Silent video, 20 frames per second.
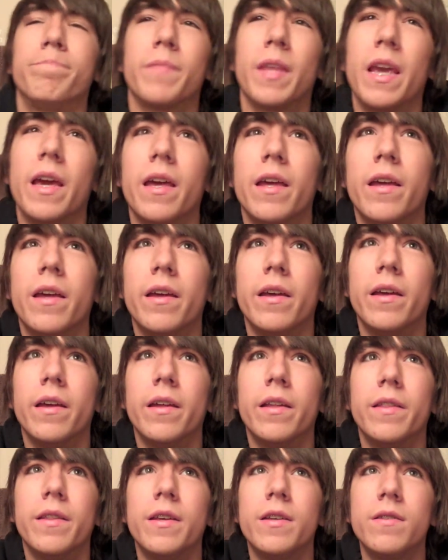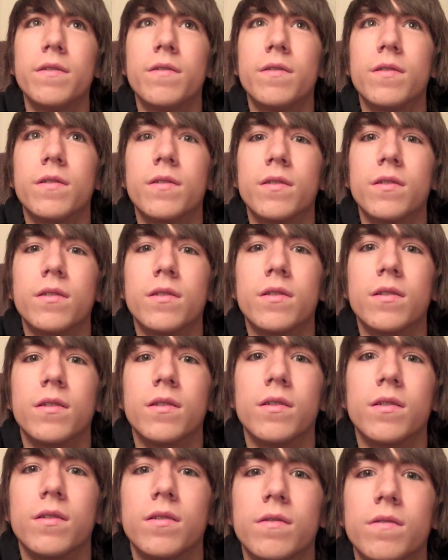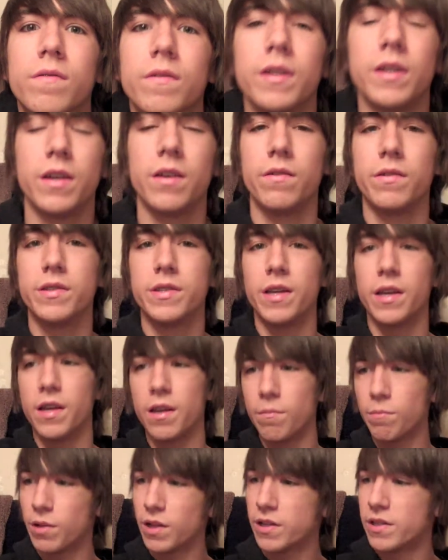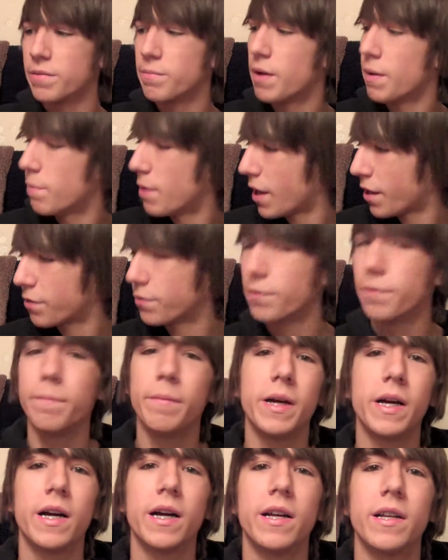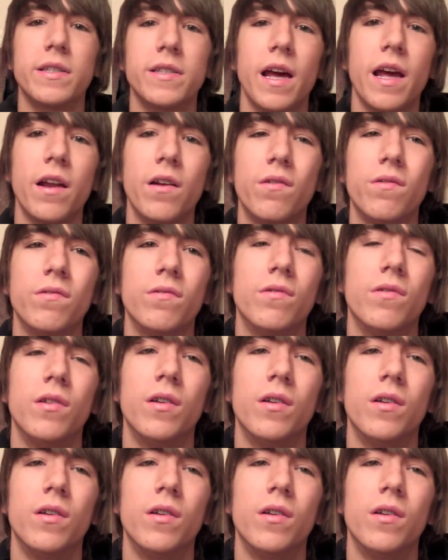And this video is taking place in my bathroom because I don't